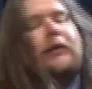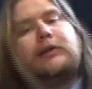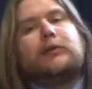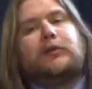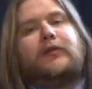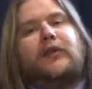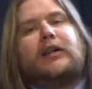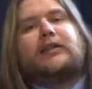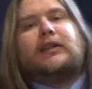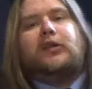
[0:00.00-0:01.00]
So with the
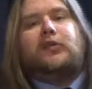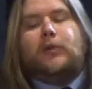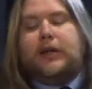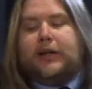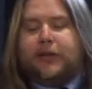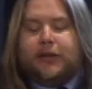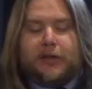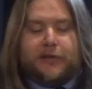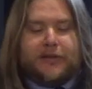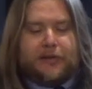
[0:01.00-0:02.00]
facts out of the way, I think
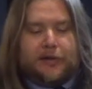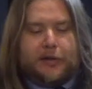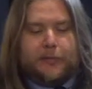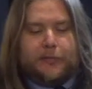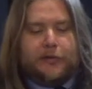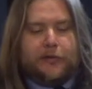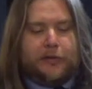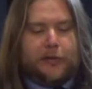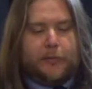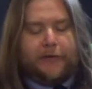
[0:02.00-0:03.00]
now it's time to do a
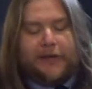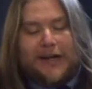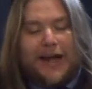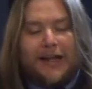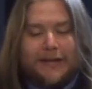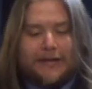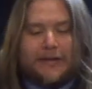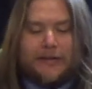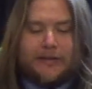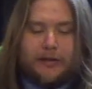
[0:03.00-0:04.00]
little bit of an
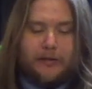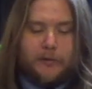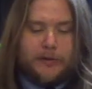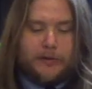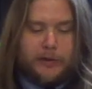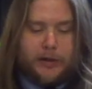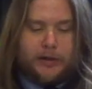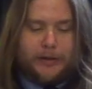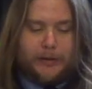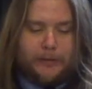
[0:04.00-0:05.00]
analysis of what's going
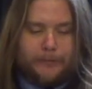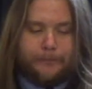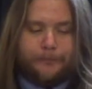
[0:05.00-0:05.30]
on here.